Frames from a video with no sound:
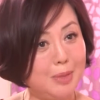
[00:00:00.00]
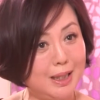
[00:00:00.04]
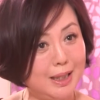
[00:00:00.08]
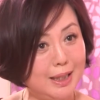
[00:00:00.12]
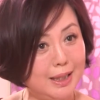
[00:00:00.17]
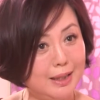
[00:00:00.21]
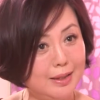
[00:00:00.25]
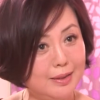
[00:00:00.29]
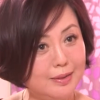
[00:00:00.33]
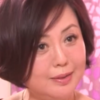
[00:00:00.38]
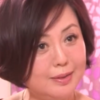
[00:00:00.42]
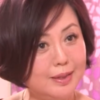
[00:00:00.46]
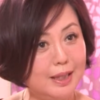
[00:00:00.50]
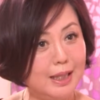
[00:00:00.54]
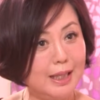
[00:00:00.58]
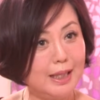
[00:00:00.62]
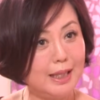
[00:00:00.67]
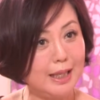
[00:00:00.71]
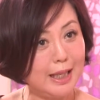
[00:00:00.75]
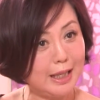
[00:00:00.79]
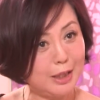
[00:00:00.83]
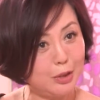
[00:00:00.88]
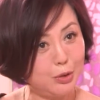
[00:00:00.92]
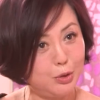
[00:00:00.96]
media
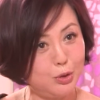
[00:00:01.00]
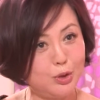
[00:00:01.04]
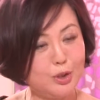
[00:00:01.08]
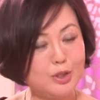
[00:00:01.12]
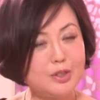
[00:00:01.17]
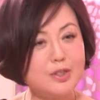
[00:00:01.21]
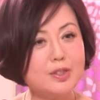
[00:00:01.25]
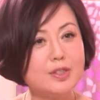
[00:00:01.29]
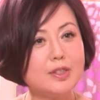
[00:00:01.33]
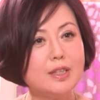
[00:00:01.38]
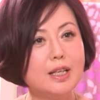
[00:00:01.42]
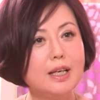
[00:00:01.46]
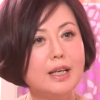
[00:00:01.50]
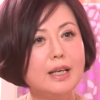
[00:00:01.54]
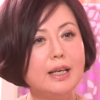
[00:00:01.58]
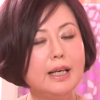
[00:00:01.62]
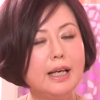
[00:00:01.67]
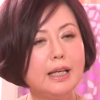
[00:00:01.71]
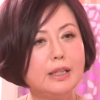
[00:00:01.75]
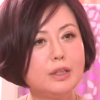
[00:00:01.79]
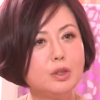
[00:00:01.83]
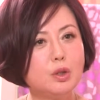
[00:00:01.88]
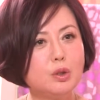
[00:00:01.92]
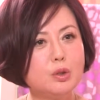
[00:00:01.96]
like yours,
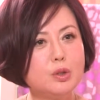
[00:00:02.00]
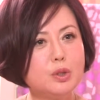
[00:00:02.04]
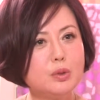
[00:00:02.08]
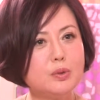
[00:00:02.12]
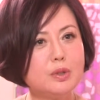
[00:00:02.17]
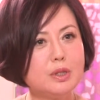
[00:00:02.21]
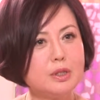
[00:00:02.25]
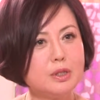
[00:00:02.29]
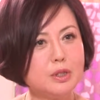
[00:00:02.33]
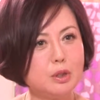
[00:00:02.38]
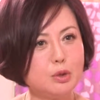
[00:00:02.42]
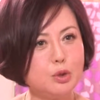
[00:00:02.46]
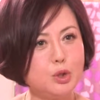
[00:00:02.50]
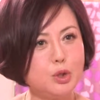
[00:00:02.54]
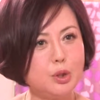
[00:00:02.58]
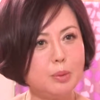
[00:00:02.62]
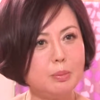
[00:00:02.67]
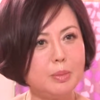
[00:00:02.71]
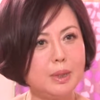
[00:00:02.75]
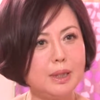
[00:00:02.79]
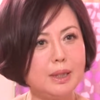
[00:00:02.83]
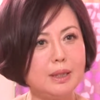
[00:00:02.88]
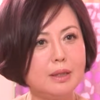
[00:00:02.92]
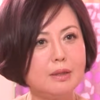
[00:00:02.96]
and also the social
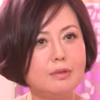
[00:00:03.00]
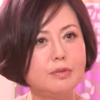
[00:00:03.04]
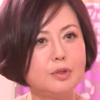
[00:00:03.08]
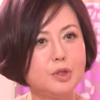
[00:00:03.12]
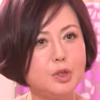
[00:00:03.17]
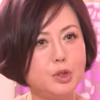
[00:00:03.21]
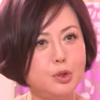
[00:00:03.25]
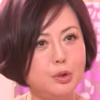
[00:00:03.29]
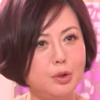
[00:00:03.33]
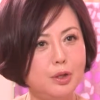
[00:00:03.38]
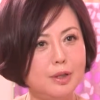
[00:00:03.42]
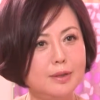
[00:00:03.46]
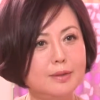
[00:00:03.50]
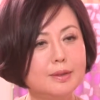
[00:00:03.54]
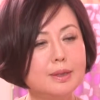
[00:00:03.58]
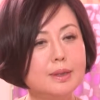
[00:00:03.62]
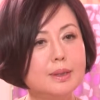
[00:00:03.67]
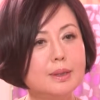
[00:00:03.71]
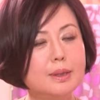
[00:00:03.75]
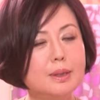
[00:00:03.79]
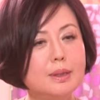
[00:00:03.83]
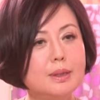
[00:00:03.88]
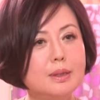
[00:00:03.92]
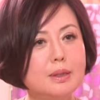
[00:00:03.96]
media for sure.
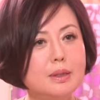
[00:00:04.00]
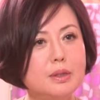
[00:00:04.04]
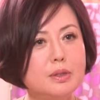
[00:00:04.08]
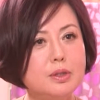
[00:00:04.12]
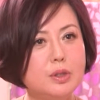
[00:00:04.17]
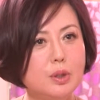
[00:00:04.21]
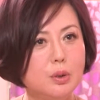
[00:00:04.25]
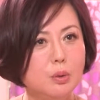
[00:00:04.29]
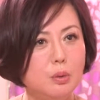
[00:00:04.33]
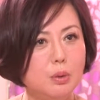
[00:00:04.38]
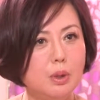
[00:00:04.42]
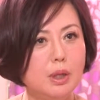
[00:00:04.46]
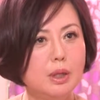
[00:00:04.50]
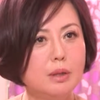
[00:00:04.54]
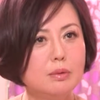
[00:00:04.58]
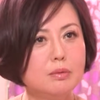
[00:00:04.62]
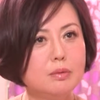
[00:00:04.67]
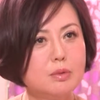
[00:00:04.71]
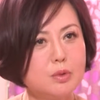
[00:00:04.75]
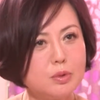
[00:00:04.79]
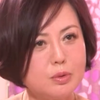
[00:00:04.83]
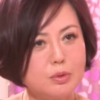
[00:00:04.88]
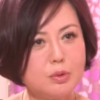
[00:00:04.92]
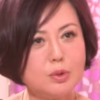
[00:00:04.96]
So
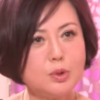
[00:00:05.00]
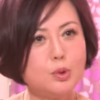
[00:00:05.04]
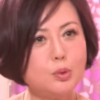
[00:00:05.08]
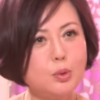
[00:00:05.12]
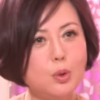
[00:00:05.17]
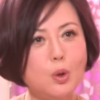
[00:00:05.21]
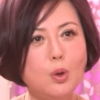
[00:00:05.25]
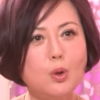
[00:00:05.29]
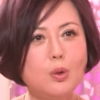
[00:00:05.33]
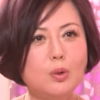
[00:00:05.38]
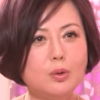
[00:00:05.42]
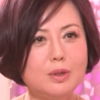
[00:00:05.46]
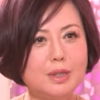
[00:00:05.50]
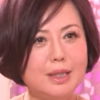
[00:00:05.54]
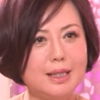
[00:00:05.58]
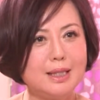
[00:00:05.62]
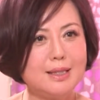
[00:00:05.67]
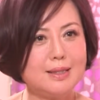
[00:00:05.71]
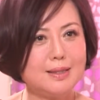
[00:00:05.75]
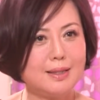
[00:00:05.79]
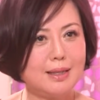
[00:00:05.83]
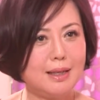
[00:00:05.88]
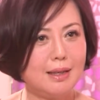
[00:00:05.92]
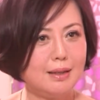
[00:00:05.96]
through all
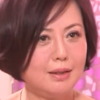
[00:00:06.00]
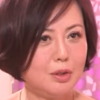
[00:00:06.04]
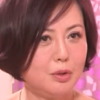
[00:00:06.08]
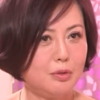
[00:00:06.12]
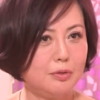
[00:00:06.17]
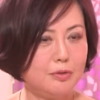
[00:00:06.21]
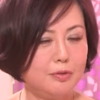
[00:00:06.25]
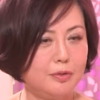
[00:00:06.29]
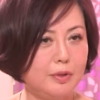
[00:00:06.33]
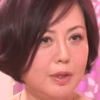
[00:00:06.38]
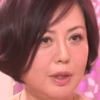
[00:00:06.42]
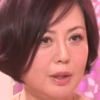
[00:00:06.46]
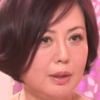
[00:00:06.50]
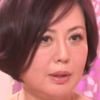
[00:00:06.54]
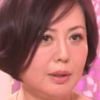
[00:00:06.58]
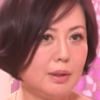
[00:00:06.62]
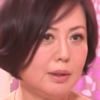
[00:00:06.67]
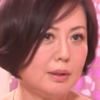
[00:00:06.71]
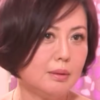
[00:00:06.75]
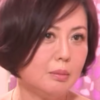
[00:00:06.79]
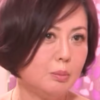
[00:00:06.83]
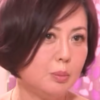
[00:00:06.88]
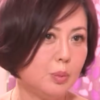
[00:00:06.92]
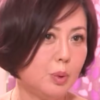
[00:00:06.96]
these kind of
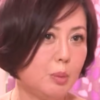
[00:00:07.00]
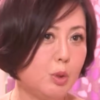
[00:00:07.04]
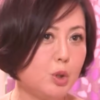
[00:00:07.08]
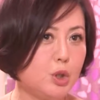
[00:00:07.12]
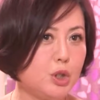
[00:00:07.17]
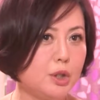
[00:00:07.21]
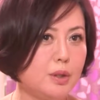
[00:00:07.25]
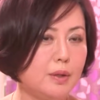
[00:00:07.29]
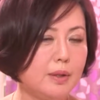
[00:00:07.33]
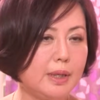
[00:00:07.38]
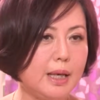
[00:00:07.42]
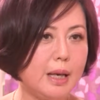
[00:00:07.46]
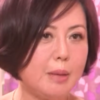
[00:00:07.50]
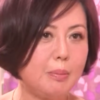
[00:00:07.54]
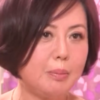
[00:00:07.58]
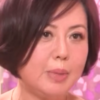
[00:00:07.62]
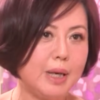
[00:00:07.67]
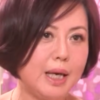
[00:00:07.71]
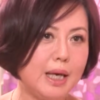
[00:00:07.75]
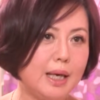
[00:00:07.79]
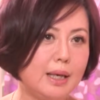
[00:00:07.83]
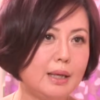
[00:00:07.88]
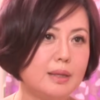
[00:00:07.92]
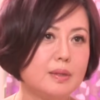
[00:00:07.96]
promotional
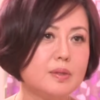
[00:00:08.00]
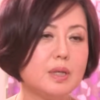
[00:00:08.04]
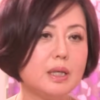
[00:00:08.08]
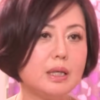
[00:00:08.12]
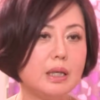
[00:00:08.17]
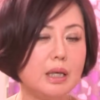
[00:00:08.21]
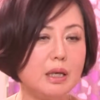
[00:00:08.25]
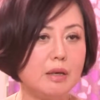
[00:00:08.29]
campaigns and